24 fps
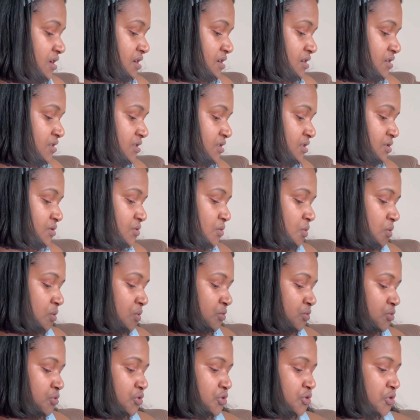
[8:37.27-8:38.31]
is
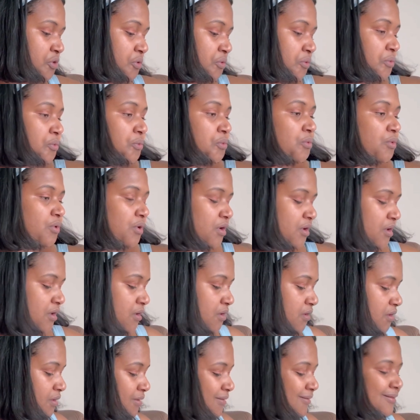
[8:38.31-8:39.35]
also
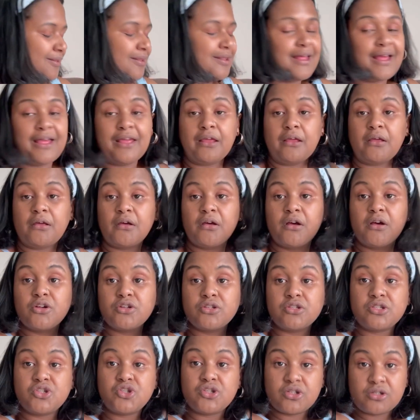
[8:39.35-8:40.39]
like a
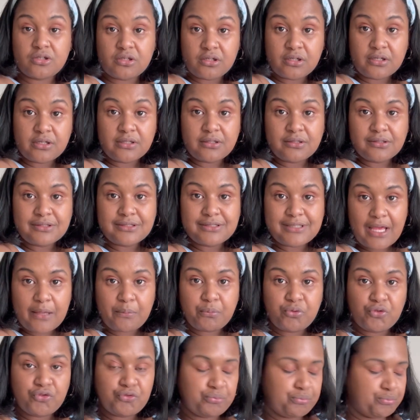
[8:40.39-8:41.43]
journal
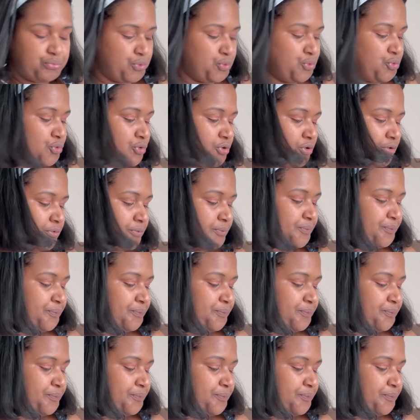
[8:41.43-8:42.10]
type of book.